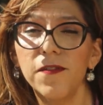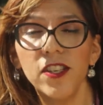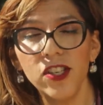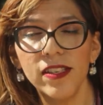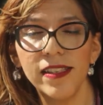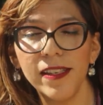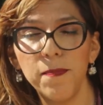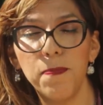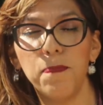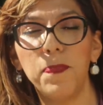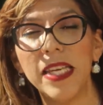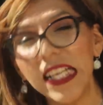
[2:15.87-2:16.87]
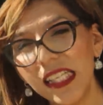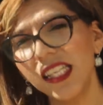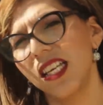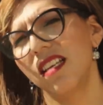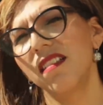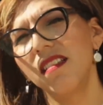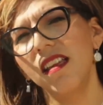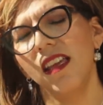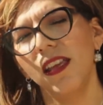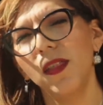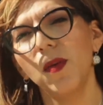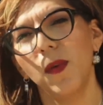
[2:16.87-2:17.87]
viciously beaten
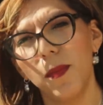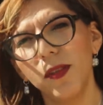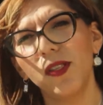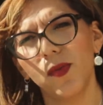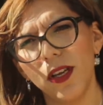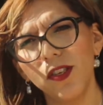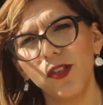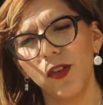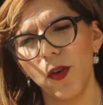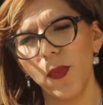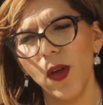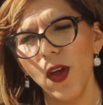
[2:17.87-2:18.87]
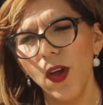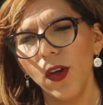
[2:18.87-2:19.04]
in the women's restroom,